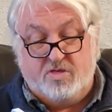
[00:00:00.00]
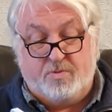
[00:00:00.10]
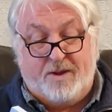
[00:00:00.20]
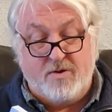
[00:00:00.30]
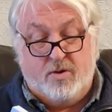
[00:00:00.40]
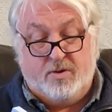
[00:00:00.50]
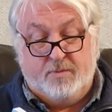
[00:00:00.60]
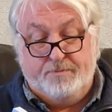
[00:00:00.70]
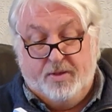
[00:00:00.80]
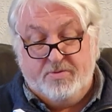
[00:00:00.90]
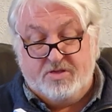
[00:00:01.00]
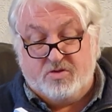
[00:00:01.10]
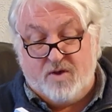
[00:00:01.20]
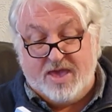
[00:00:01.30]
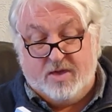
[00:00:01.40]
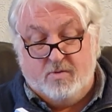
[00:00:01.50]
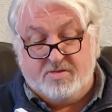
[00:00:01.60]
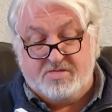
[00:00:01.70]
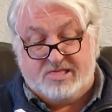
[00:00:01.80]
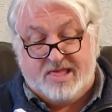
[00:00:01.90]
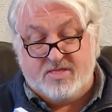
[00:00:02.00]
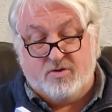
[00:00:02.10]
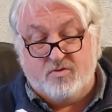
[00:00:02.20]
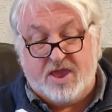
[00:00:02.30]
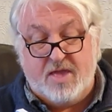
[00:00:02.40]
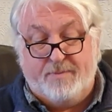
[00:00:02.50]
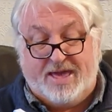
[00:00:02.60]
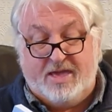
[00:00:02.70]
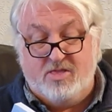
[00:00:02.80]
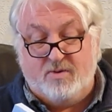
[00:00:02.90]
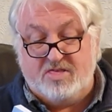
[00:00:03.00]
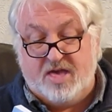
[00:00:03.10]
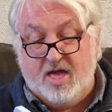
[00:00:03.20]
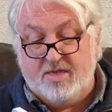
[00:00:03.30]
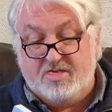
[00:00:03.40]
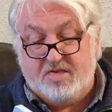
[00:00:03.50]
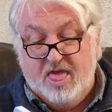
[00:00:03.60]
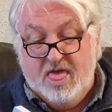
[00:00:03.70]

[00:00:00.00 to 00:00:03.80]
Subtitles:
Sparrowhawk unbuttoned his greatcoat and slid the greener back into its harness,